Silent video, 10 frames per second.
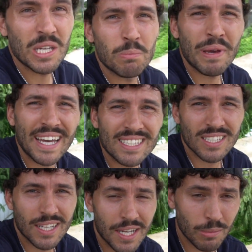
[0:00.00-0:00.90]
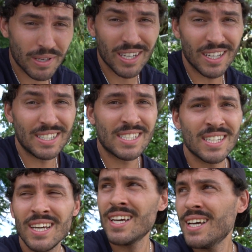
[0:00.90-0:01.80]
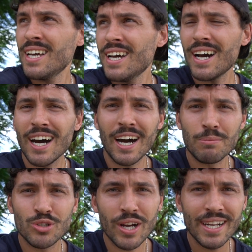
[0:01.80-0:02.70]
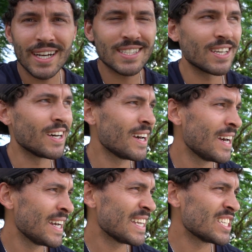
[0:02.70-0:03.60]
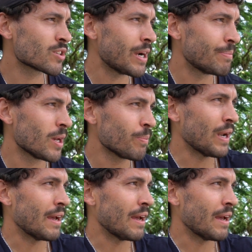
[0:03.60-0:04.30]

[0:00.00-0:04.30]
in pants today because I'm trying not to get scraped up when I